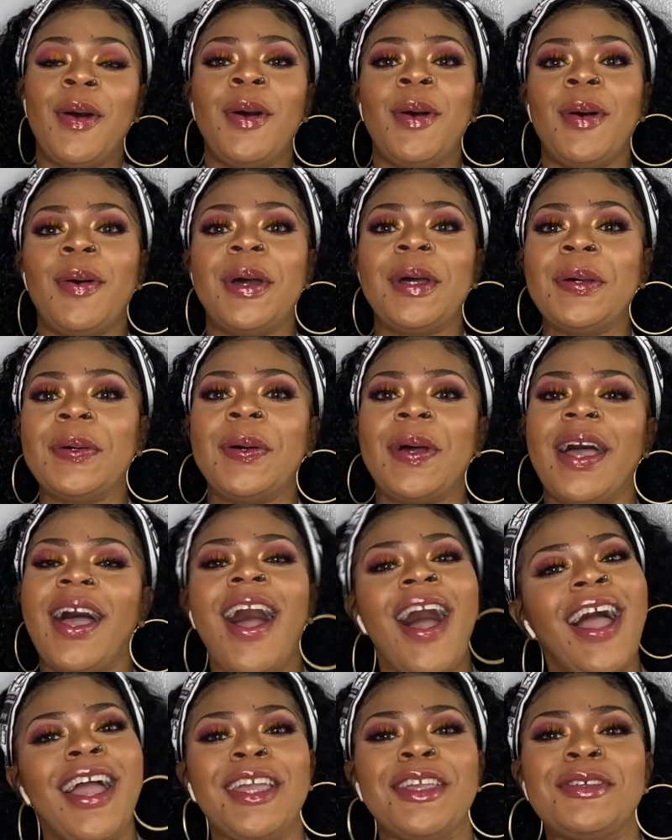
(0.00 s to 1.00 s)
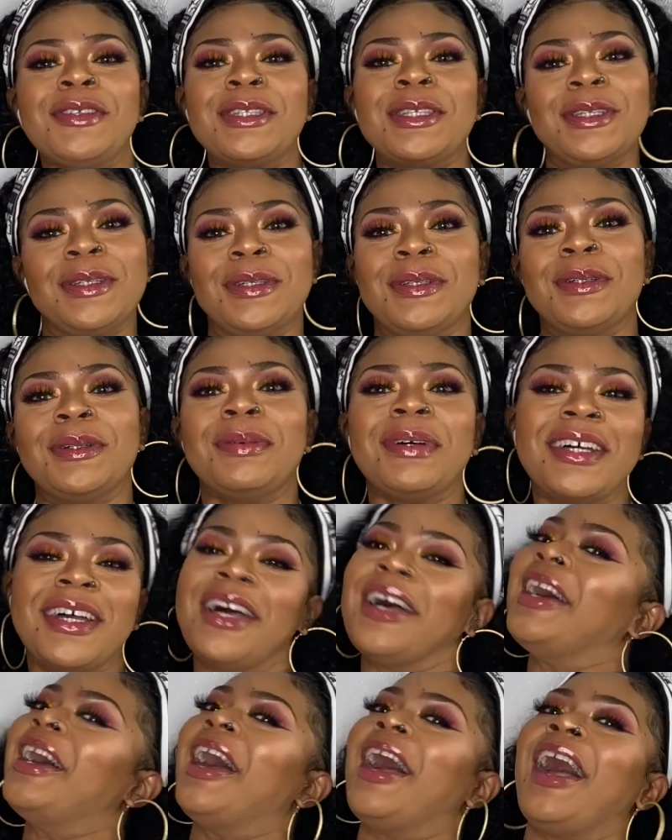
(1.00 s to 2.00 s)
hi YouTube.
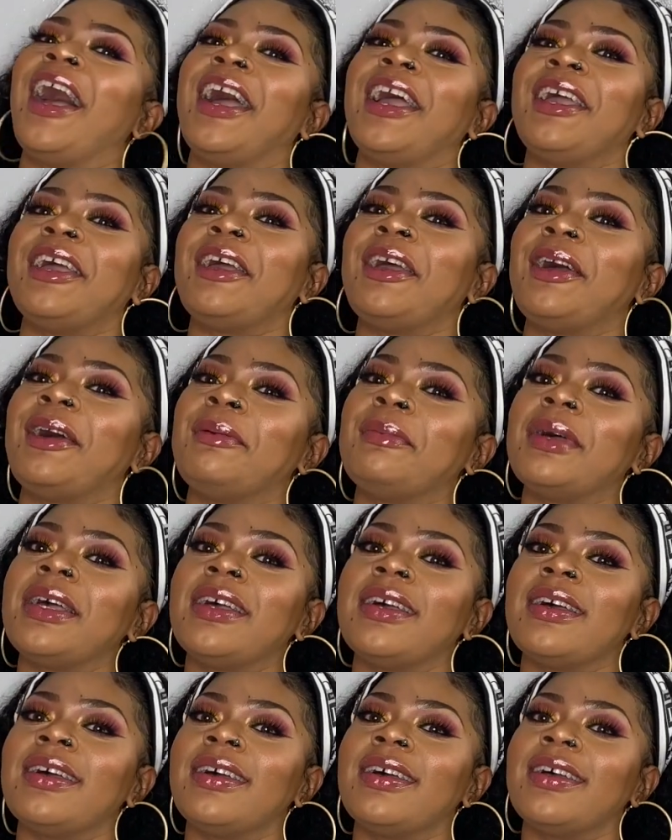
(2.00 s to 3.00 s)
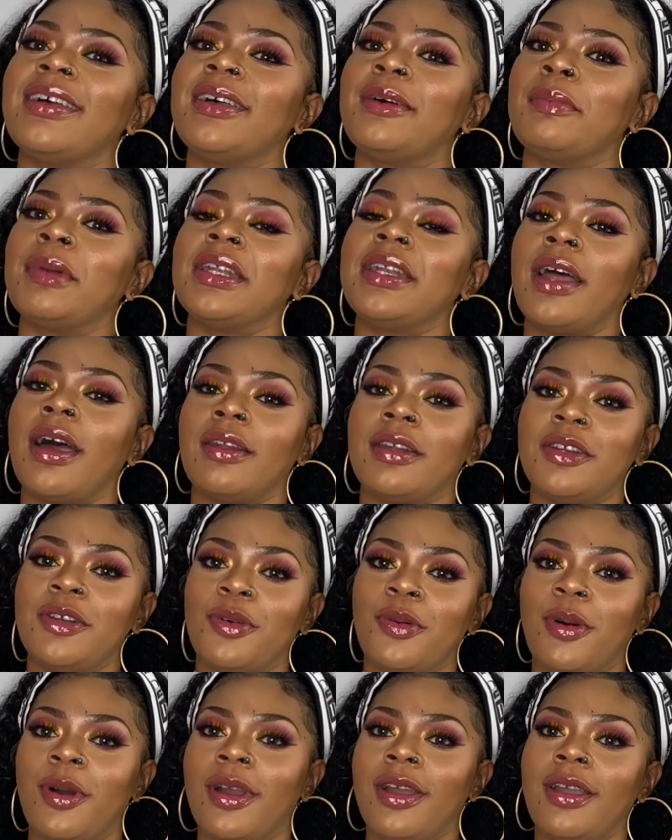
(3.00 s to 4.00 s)
I am Madonna
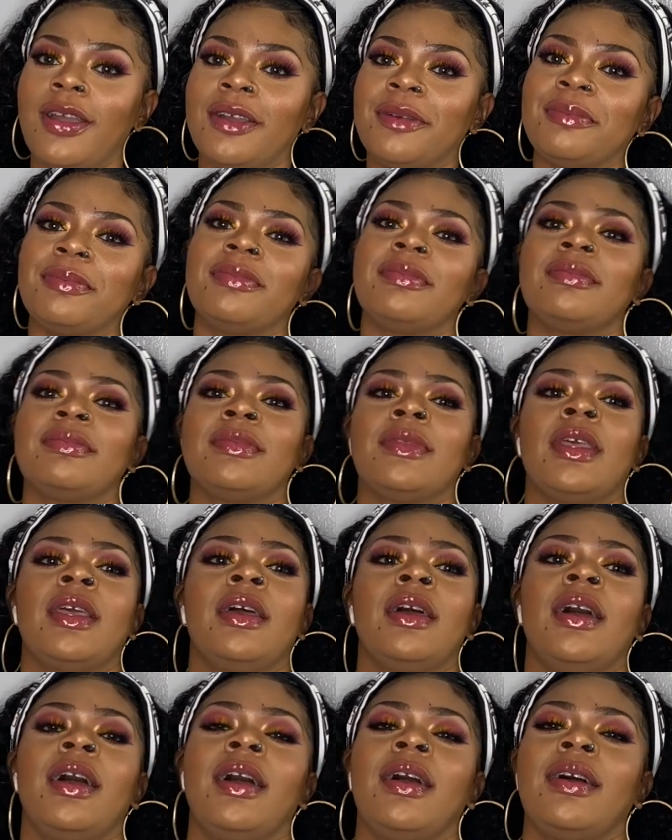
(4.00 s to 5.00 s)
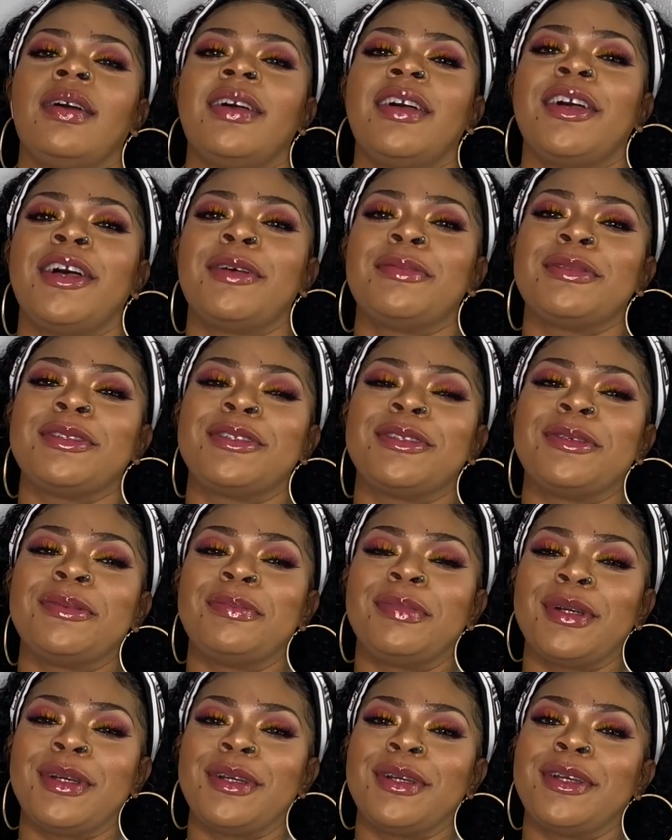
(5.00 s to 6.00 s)
Noor. I'm
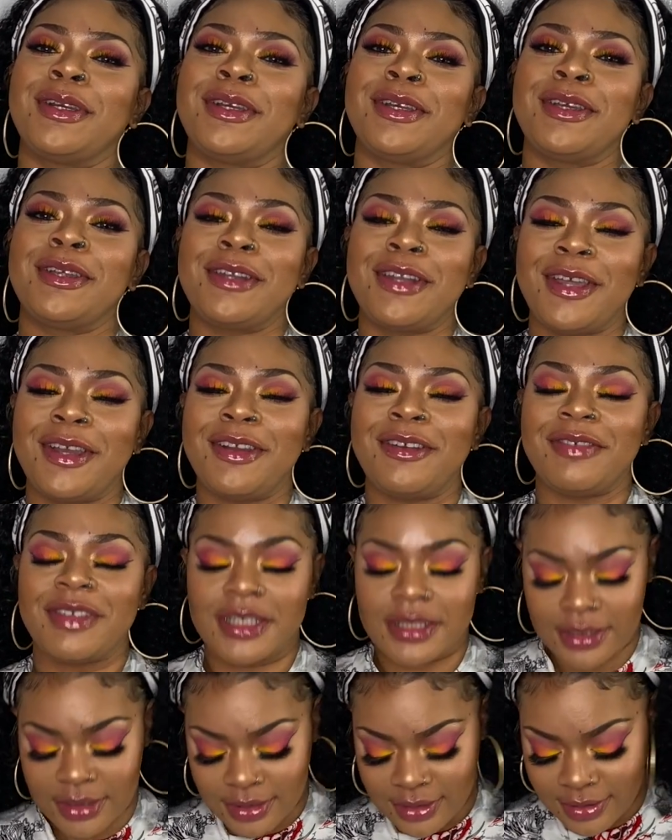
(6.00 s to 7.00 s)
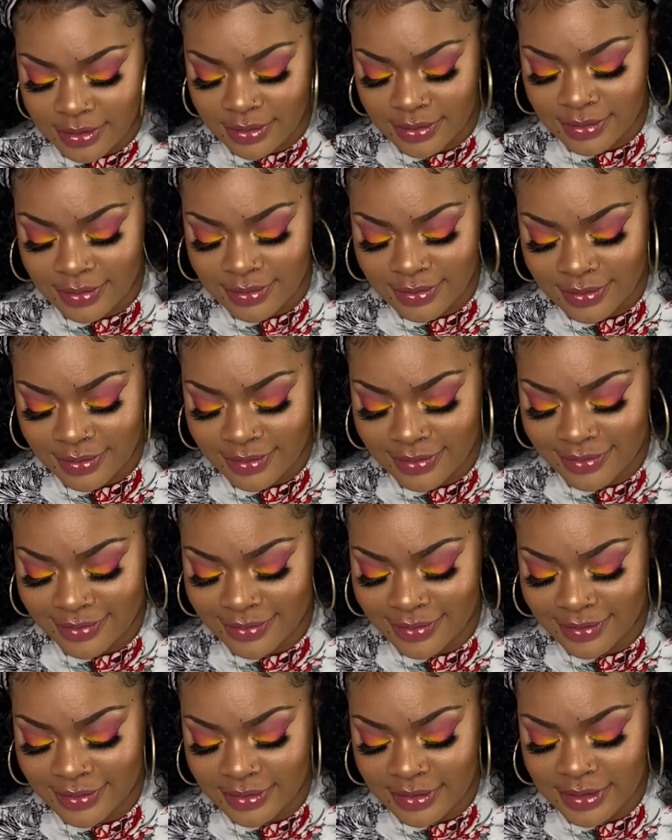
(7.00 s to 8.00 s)
super nervous.
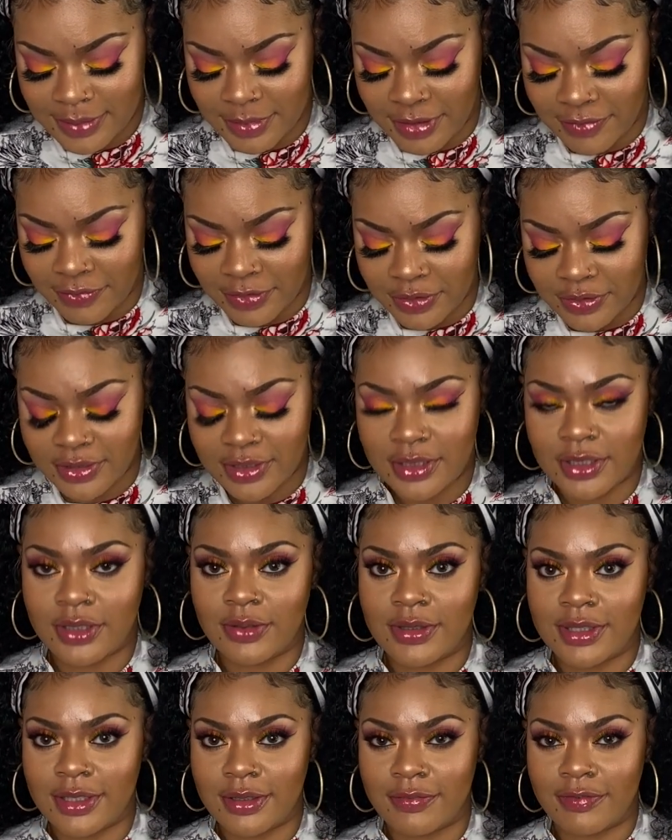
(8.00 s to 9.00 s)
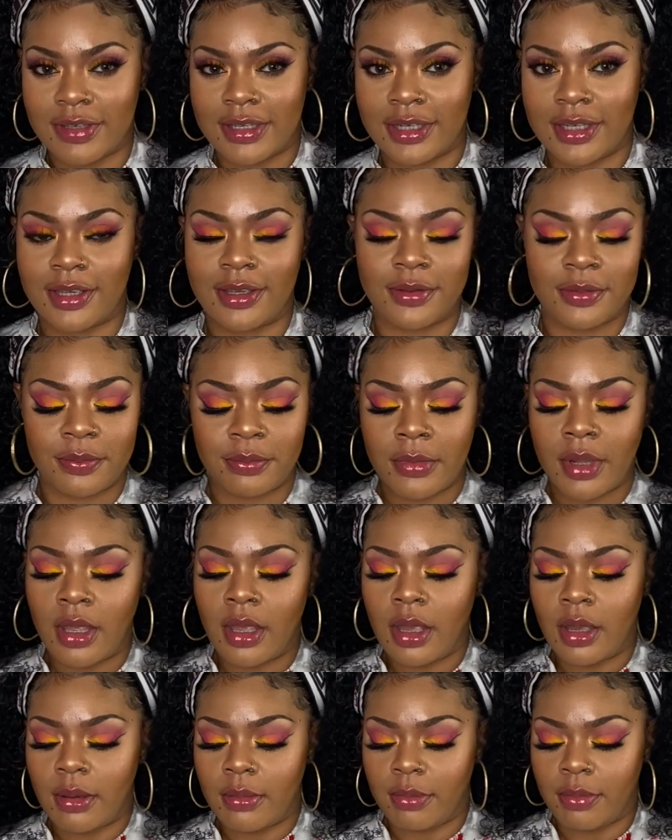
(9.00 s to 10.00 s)
It's my first YouTube video,
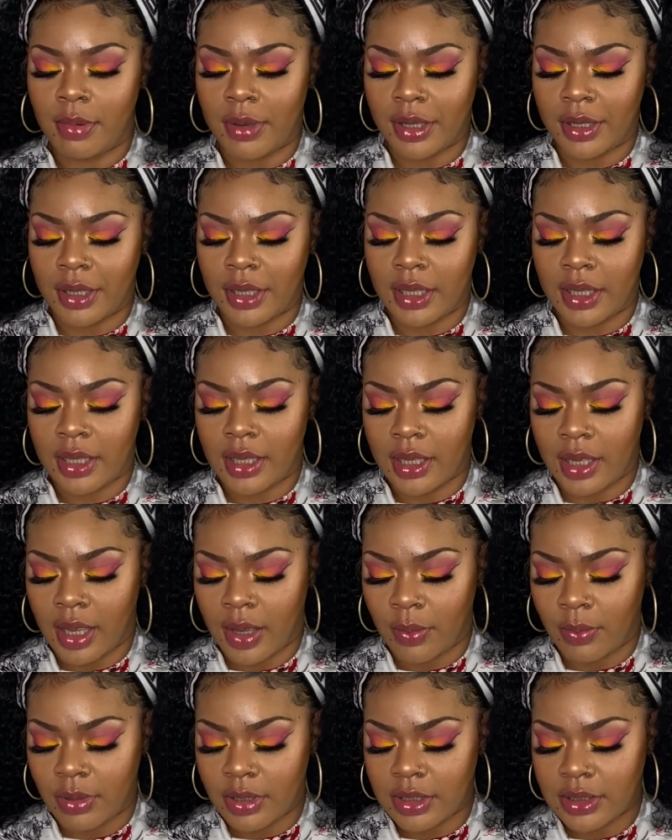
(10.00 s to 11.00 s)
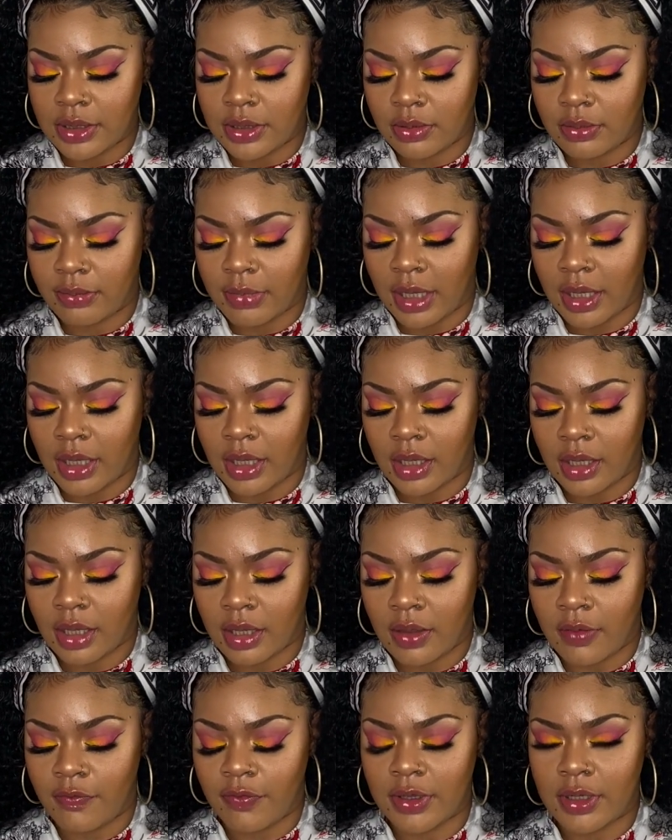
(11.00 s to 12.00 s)
but I wanted to make
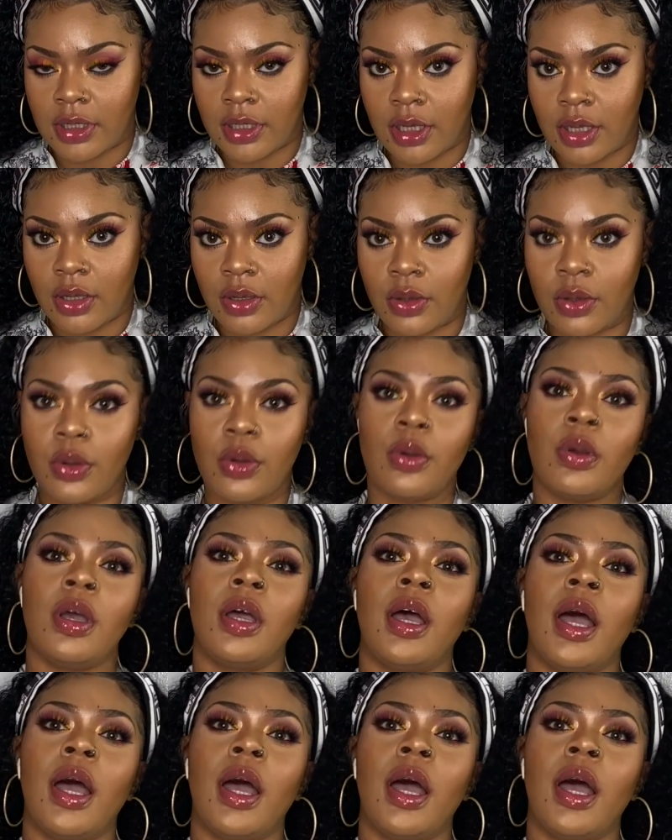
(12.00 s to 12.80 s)
a video.